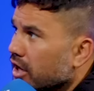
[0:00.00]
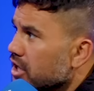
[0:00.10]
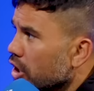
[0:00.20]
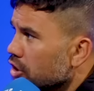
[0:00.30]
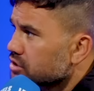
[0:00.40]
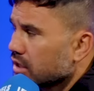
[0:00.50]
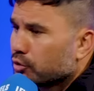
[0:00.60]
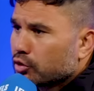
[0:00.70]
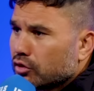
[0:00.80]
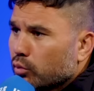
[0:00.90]
coached
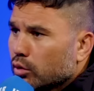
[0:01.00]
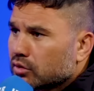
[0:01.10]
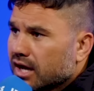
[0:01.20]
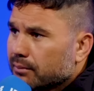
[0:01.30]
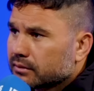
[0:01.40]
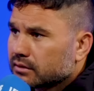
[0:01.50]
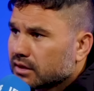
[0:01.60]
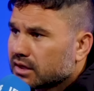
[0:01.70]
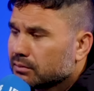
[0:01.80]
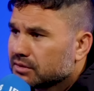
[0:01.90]
Lebanon in the World Cup a
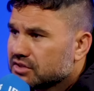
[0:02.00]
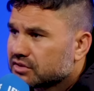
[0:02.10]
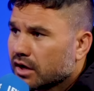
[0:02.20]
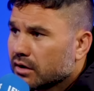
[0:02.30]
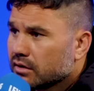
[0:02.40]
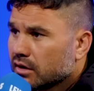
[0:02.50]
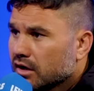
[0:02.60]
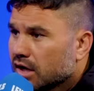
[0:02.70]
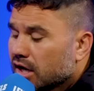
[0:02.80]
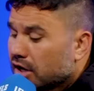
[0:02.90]
couple of years ago.
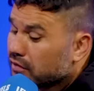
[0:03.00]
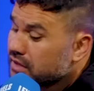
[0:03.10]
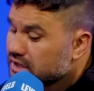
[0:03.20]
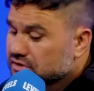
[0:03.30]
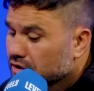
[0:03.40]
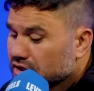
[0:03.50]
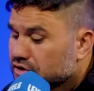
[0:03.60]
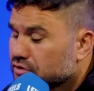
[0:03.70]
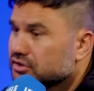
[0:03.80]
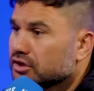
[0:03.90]
And I think he's got an
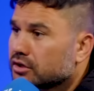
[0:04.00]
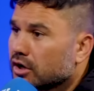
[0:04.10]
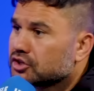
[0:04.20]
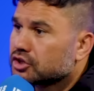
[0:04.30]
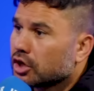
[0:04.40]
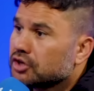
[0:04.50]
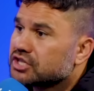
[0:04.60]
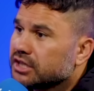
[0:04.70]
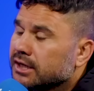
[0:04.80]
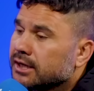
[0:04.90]
interest in
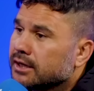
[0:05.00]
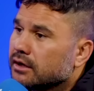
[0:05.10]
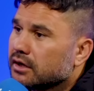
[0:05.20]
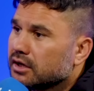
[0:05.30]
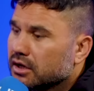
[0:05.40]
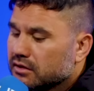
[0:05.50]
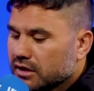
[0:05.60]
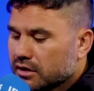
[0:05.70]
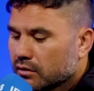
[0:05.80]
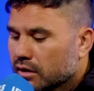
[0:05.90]
coaching in the
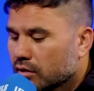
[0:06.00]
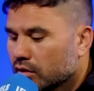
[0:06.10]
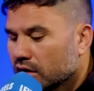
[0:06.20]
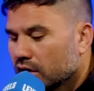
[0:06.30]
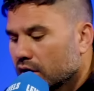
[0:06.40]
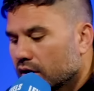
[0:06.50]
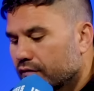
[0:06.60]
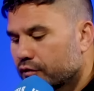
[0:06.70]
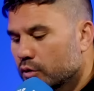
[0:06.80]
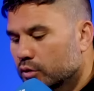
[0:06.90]
NRL.
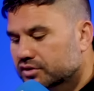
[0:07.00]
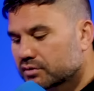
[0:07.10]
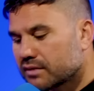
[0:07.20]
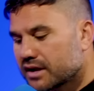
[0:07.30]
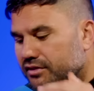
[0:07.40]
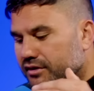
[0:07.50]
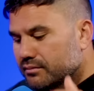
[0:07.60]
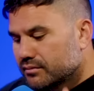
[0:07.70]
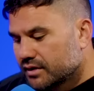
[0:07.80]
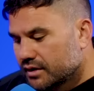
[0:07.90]
If you were to rank
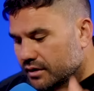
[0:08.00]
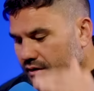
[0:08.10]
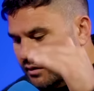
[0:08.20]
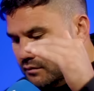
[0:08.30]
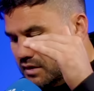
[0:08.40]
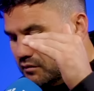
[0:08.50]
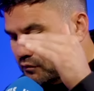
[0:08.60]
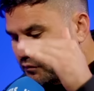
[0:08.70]
them in